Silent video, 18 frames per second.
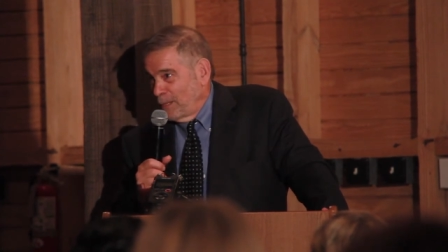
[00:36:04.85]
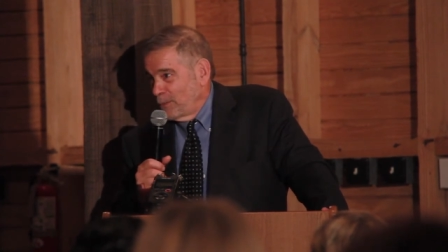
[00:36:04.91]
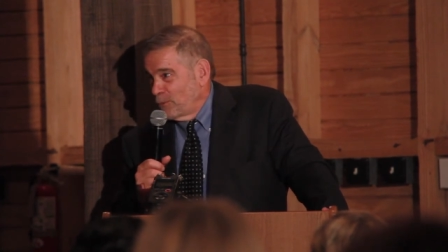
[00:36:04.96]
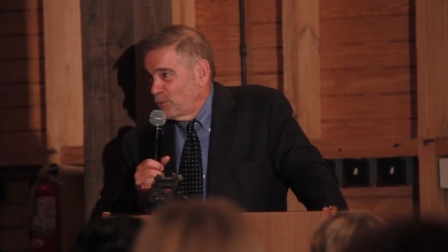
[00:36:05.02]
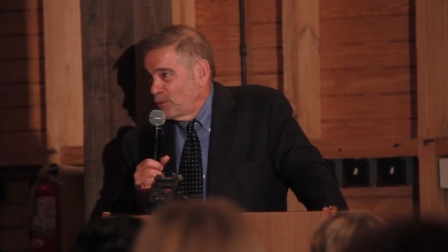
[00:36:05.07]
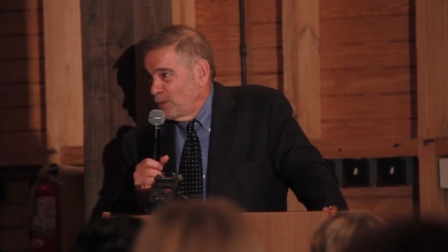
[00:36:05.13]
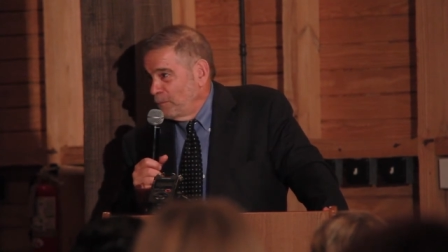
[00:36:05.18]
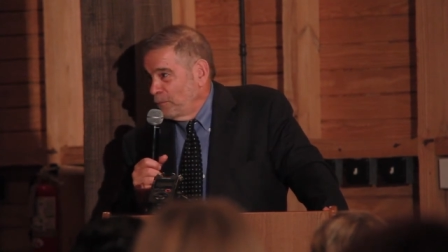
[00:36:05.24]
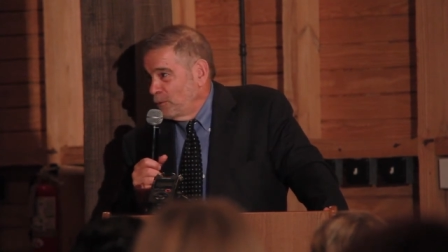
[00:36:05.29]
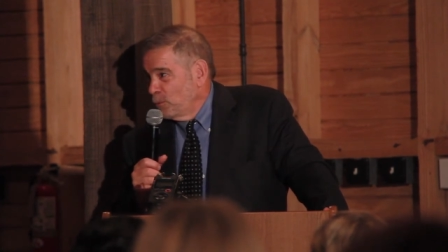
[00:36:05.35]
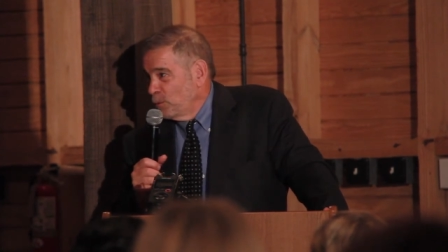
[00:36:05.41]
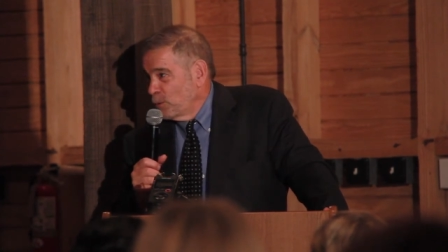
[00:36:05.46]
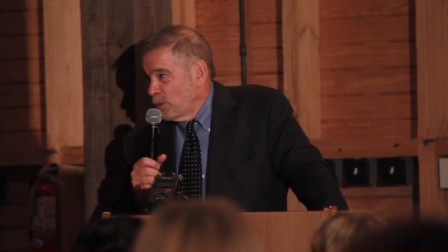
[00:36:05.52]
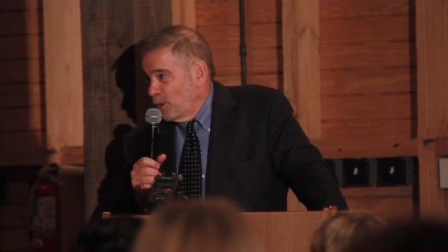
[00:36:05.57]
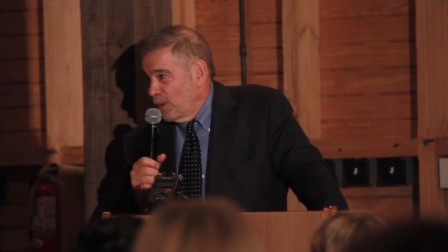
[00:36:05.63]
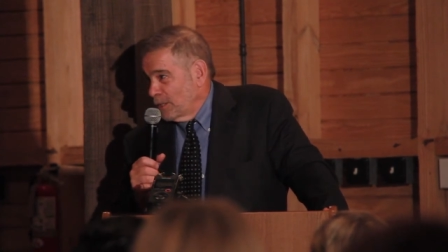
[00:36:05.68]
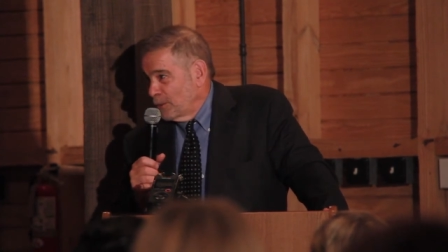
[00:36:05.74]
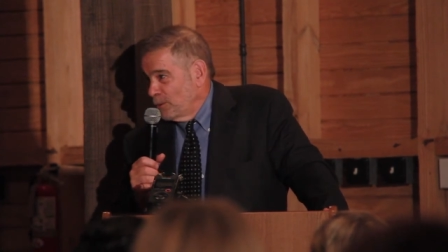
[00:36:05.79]
And some of you
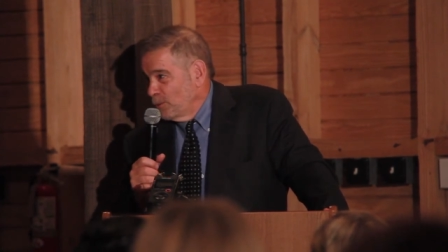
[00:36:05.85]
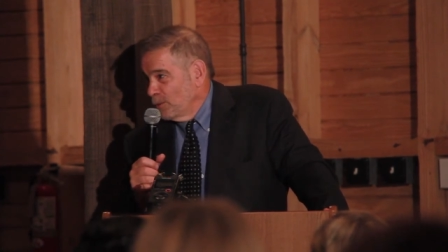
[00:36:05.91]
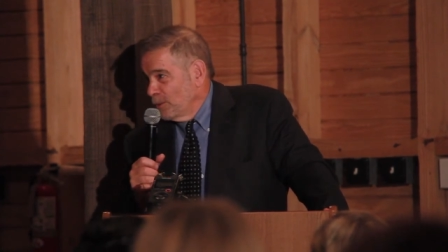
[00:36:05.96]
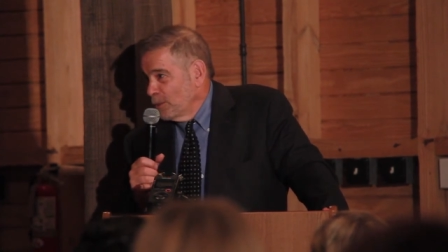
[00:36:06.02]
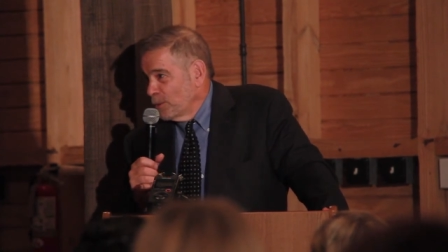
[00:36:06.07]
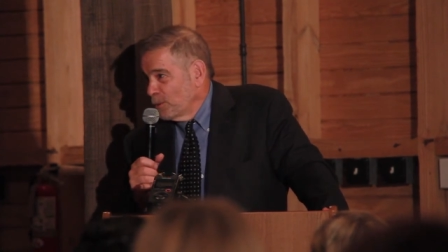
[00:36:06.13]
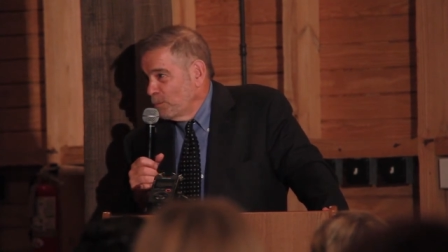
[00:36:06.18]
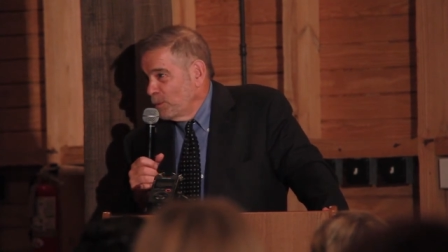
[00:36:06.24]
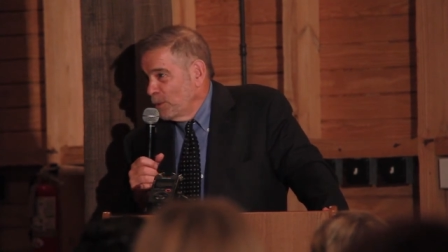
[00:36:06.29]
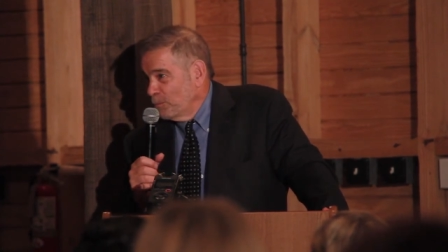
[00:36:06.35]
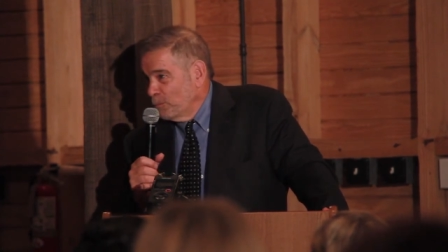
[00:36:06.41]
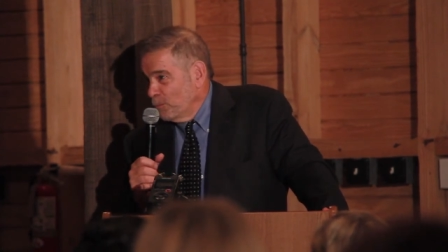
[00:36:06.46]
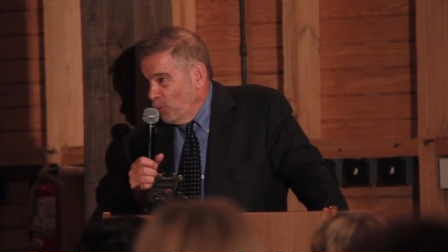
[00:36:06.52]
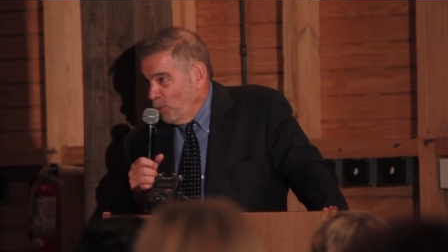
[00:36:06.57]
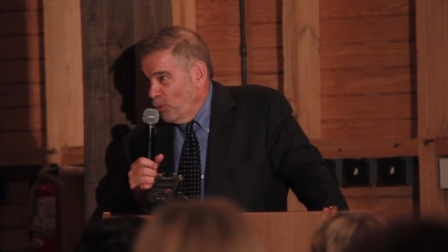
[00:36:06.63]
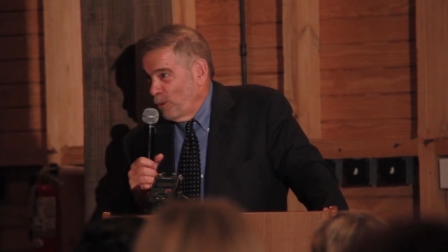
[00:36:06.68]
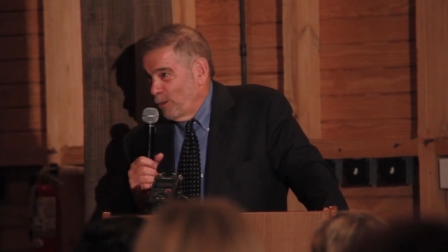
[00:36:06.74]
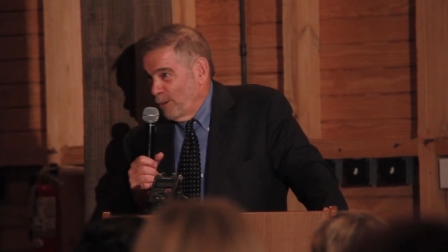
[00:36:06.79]
would argue a little bit
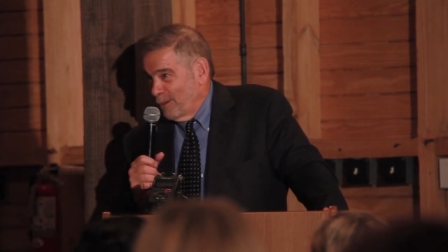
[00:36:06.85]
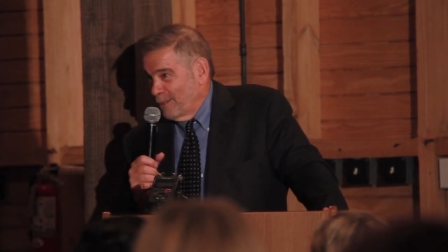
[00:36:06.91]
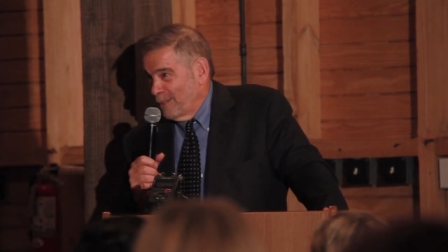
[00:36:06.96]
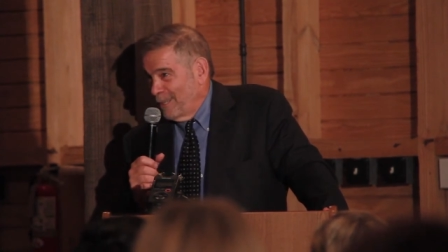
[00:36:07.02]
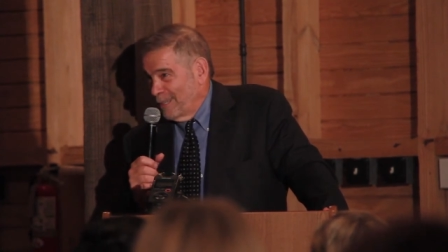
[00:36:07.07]
more